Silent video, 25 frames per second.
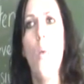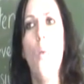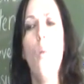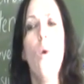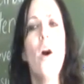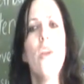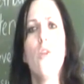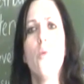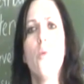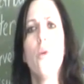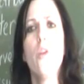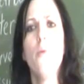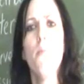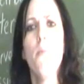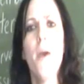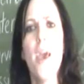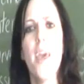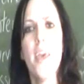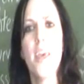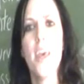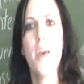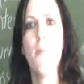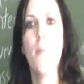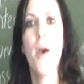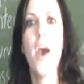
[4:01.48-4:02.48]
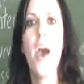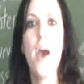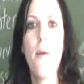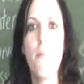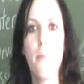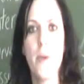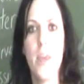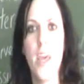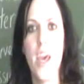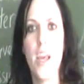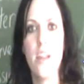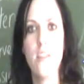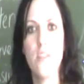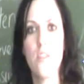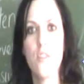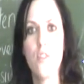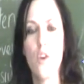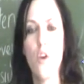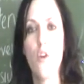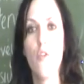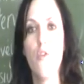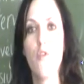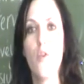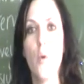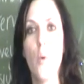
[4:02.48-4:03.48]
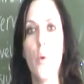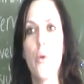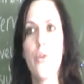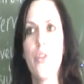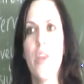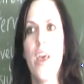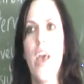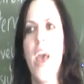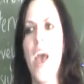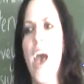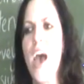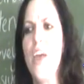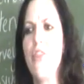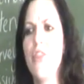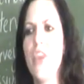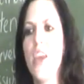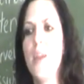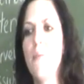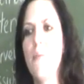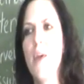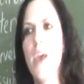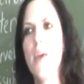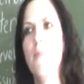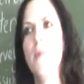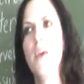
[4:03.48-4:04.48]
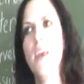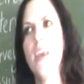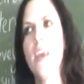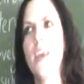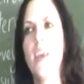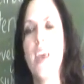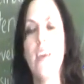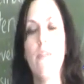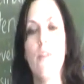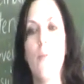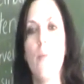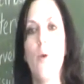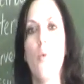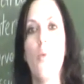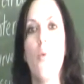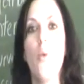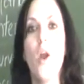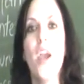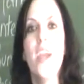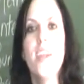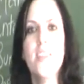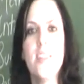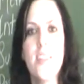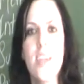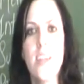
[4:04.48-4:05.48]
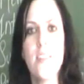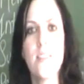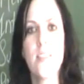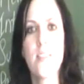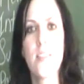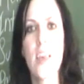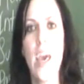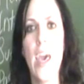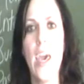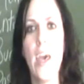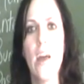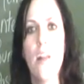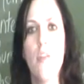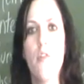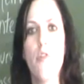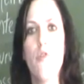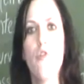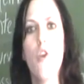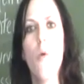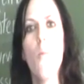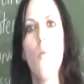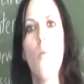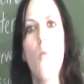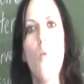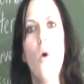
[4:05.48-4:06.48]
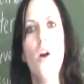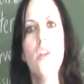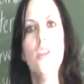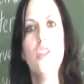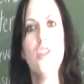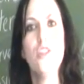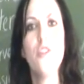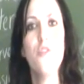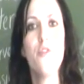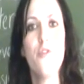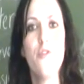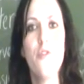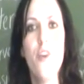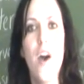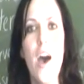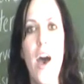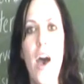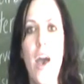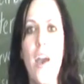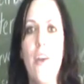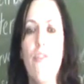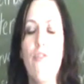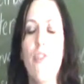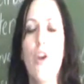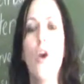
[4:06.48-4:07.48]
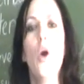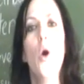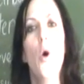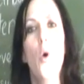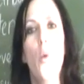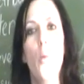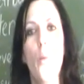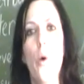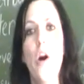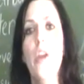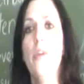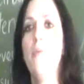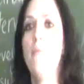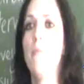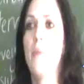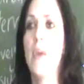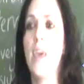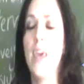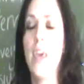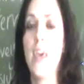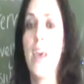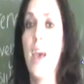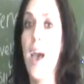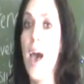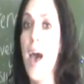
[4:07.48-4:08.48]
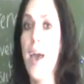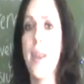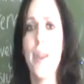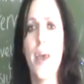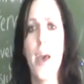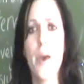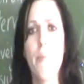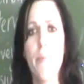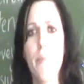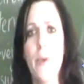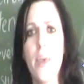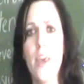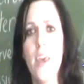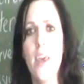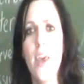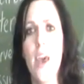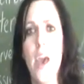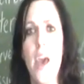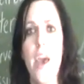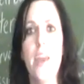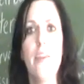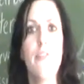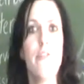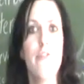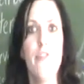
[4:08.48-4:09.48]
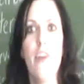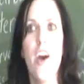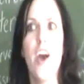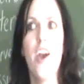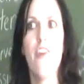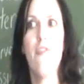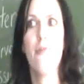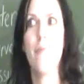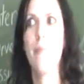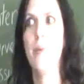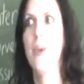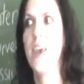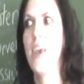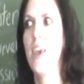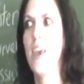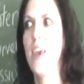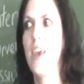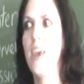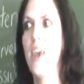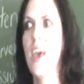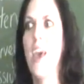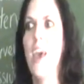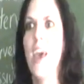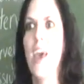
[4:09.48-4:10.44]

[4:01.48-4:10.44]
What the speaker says: what would make him happy and so forth. And then maybe give him a rating scale from 1 to 5, 1 being unhappy and 5 being